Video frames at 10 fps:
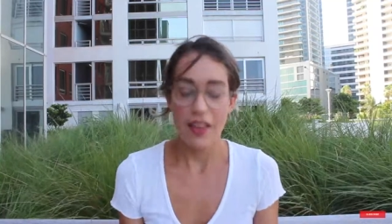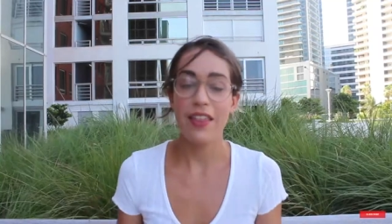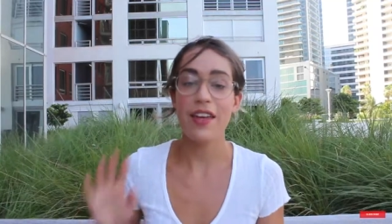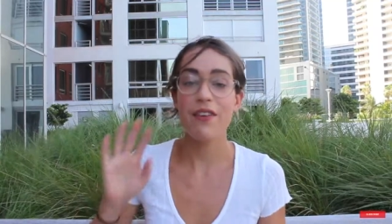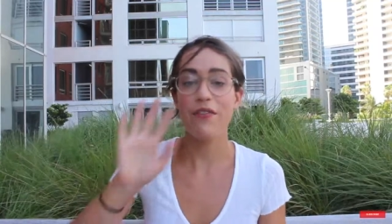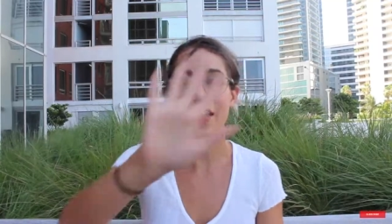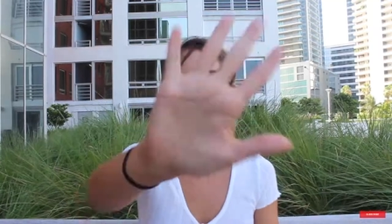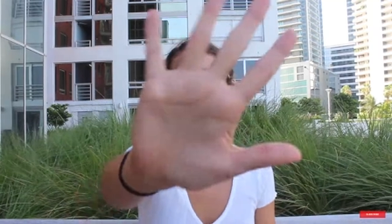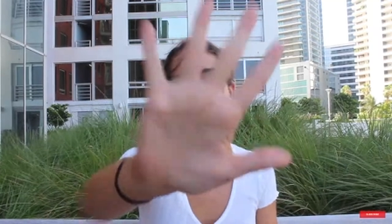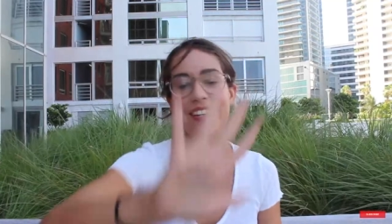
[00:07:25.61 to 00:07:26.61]
The
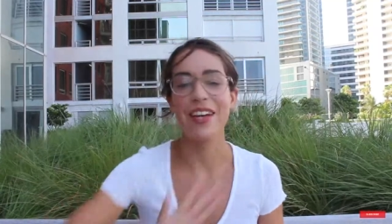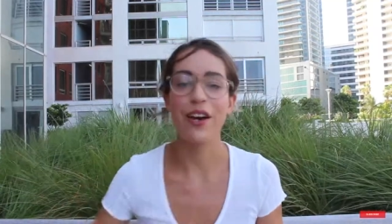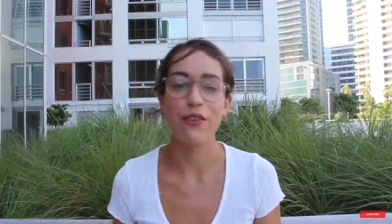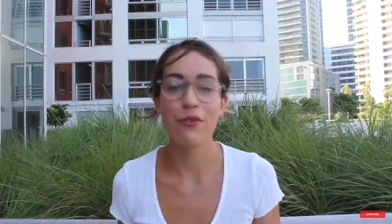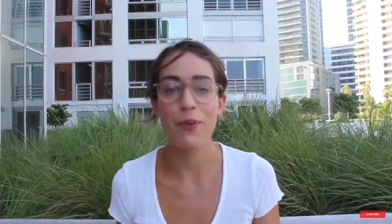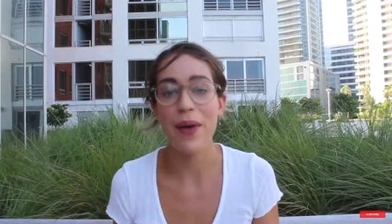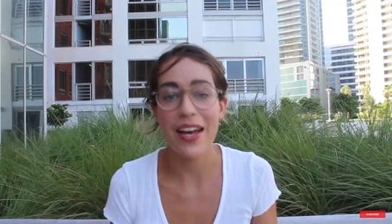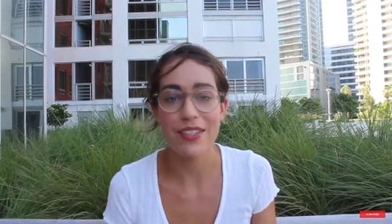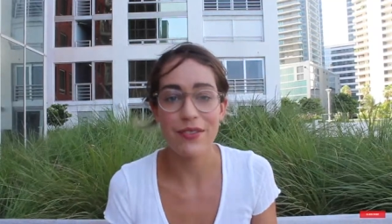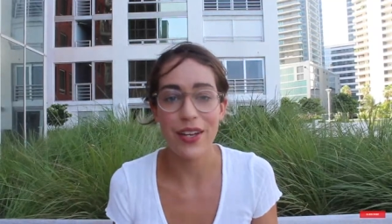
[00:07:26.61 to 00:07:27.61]
fifth idea for
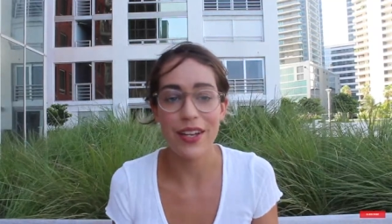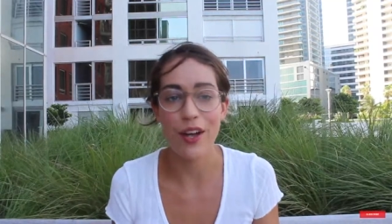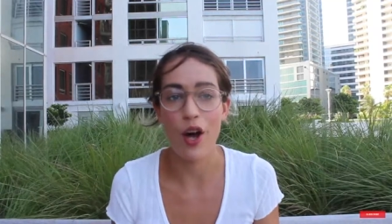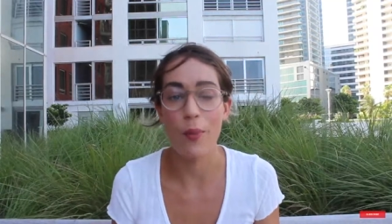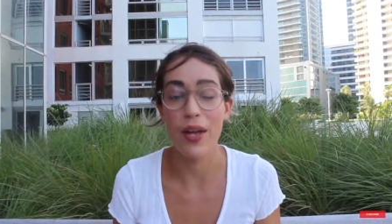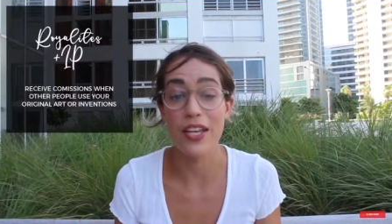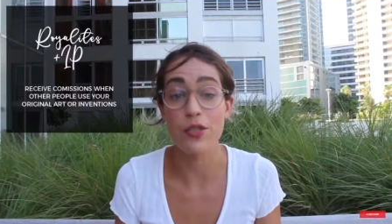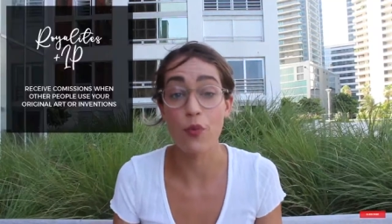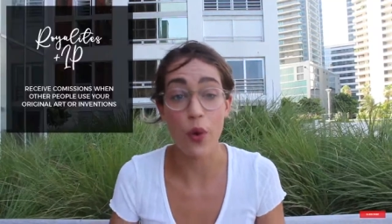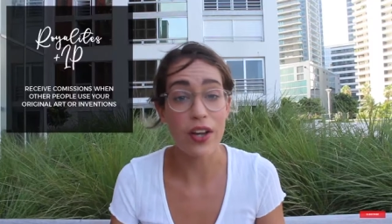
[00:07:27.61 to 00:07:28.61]
passive income
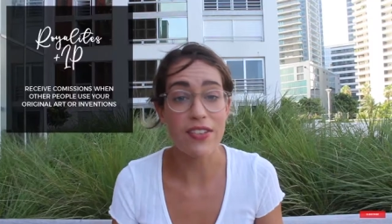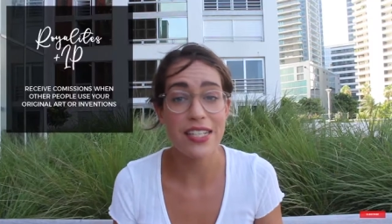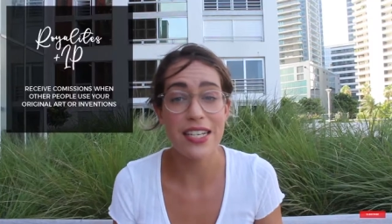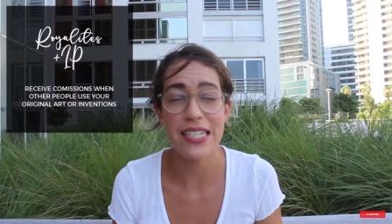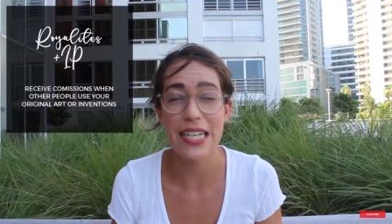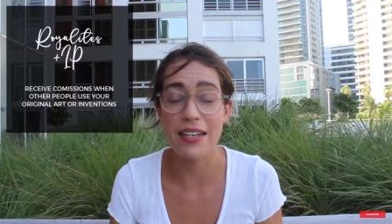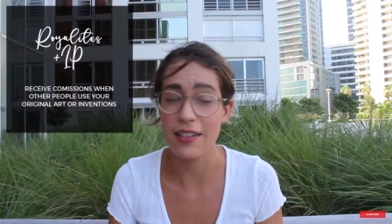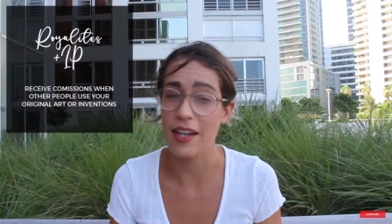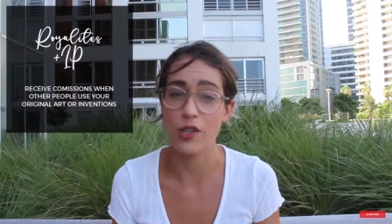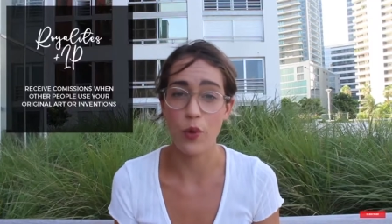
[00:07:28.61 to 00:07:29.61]
is royalties and
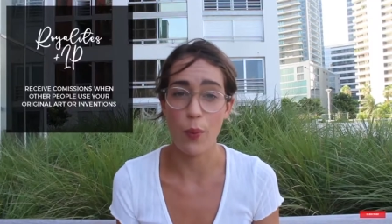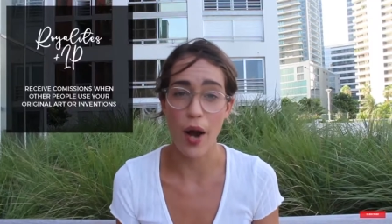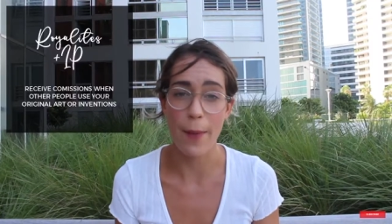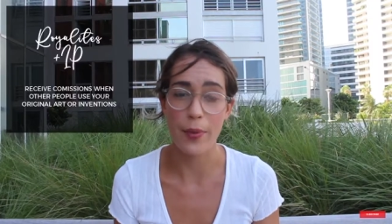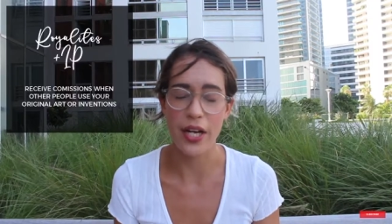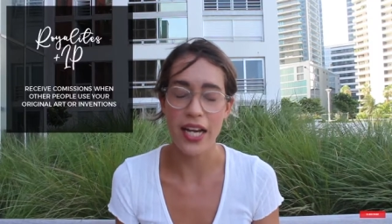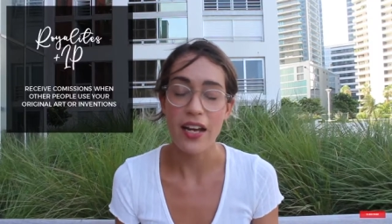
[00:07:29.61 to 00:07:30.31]
intellectual property.